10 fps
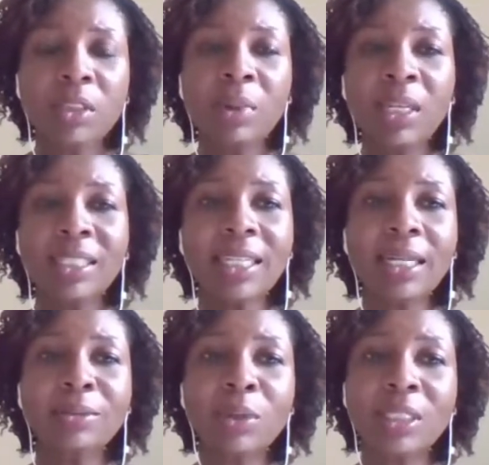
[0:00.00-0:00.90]
Because many
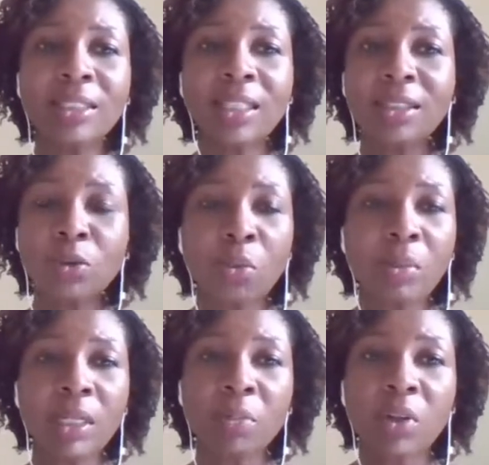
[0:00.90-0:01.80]
times we see
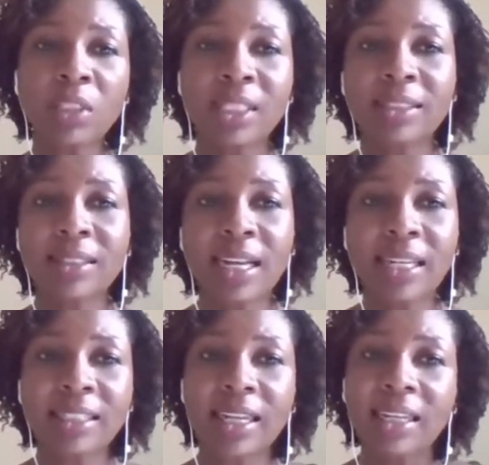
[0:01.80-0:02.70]
so many projects
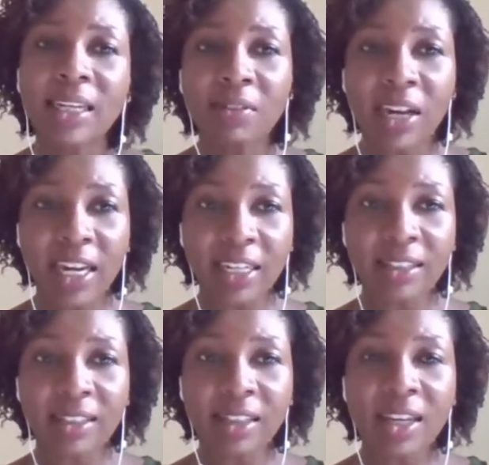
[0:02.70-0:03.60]
start and never
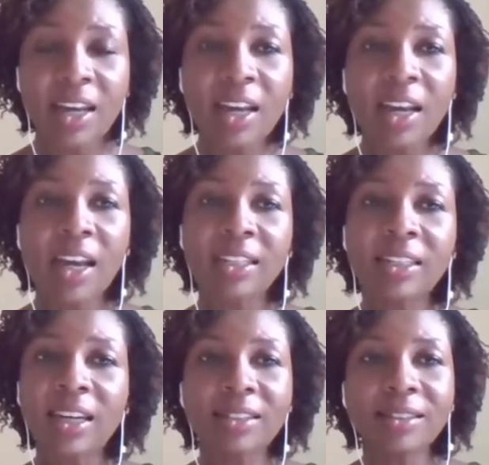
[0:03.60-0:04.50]
end.
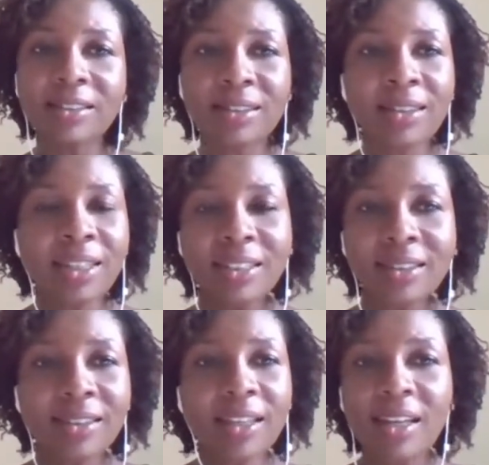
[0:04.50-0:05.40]
And
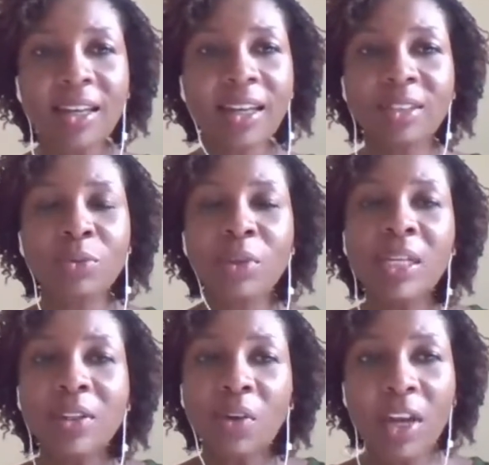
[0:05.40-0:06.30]
this is
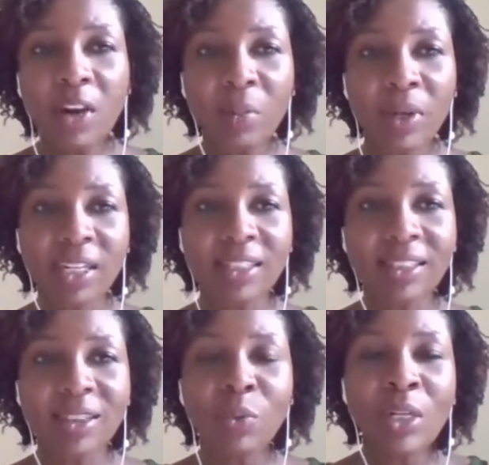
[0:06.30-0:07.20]
really not helping
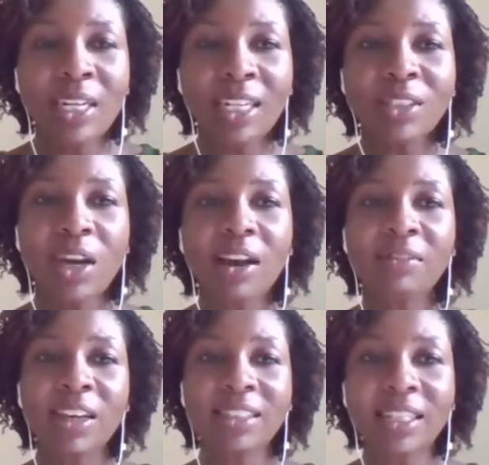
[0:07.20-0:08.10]
us. We need to
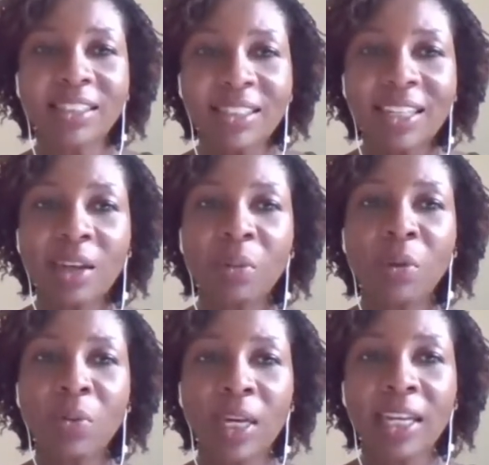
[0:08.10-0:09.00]
have a
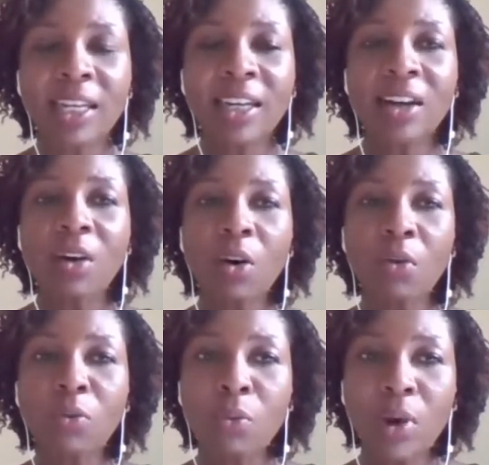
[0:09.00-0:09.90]
sustainable way
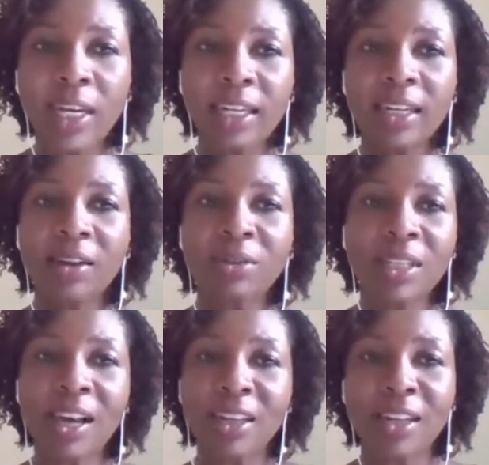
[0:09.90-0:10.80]
of working
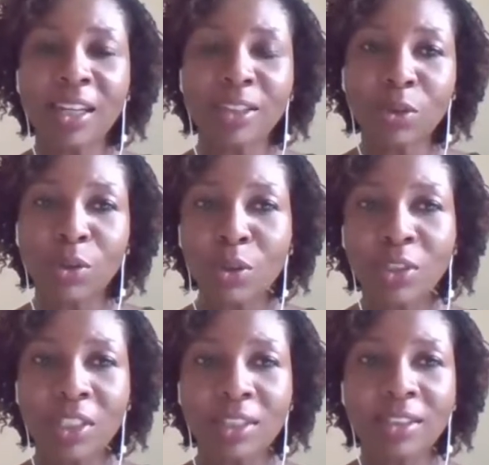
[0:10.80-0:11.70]
out our
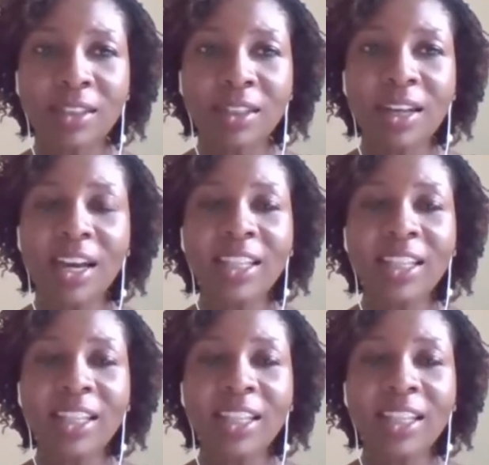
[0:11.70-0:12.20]
solutions.